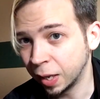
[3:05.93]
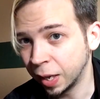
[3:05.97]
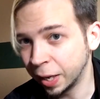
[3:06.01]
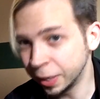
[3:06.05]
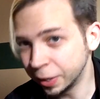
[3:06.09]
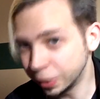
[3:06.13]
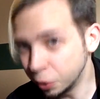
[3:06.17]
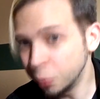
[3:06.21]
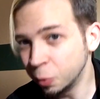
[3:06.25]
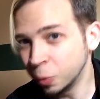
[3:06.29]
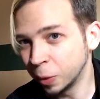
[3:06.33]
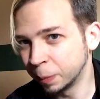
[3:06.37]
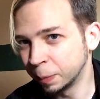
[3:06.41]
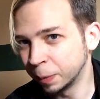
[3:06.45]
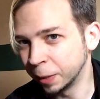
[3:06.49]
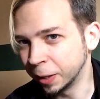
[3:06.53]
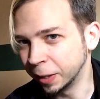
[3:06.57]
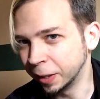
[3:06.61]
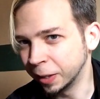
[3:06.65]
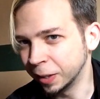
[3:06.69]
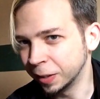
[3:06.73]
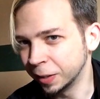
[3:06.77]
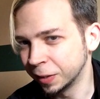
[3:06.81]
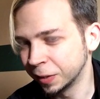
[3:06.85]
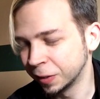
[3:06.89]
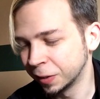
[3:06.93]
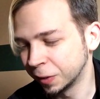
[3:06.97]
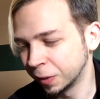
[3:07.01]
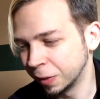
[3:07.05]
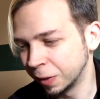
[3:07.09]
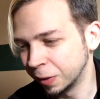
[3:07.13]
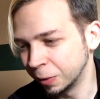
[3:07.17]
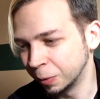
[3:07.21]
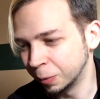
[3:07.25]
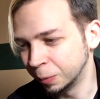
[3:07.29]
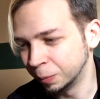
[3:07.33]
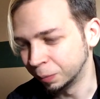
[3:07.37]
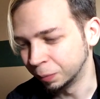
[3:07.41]
I do want to play this,
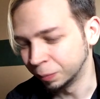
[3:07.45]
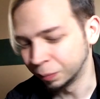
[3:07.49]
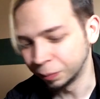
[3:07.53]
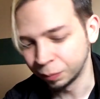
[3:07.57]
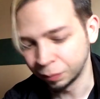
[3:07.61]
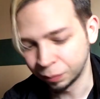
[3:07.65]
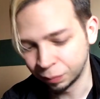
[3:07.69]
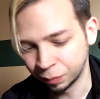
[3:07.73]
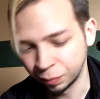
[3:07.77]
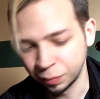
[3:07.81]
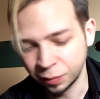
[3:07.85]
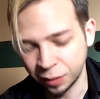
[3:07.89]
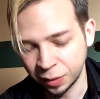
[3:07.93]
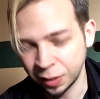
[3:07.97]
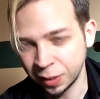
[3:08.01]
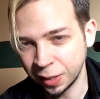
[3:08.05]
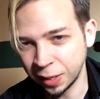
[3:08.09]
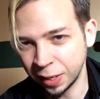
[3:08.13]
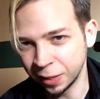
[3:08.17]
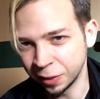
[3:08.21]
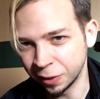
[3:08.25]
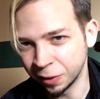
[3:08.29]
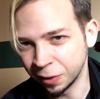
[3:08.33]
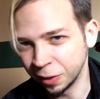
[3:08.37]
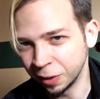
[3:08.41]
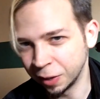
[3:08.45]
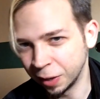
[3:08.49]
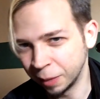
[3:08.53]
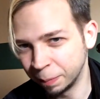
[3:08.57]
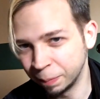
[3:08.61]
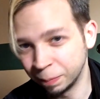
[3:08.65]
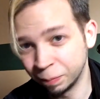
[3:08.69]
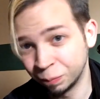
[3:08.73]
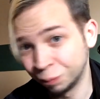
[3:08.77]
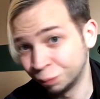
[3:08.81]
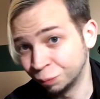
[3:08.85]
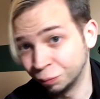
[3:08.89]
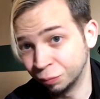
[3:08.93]
so it sounds good. I
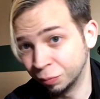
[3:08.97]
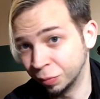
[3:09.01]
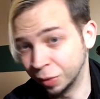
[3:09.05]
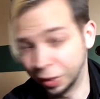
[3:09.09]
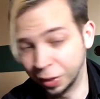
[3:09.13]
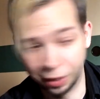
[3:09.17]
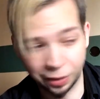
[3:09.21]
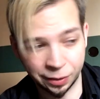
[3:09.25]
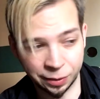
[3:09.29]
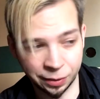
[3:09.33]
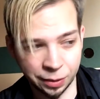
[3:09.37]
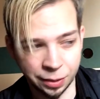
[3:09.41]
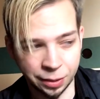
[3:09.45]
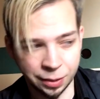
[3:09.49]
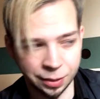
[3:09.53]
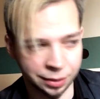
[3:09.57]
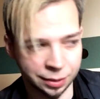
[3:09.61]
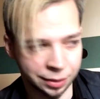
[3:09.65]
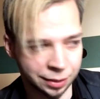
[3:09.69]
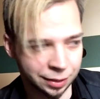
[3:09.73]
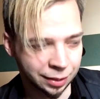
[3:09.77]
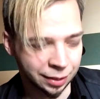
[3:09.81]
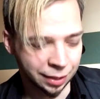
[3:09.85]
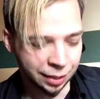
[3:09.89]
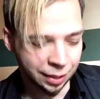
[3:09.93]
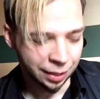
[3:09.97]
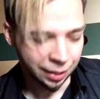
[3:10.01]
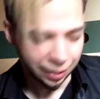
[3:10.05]
got this.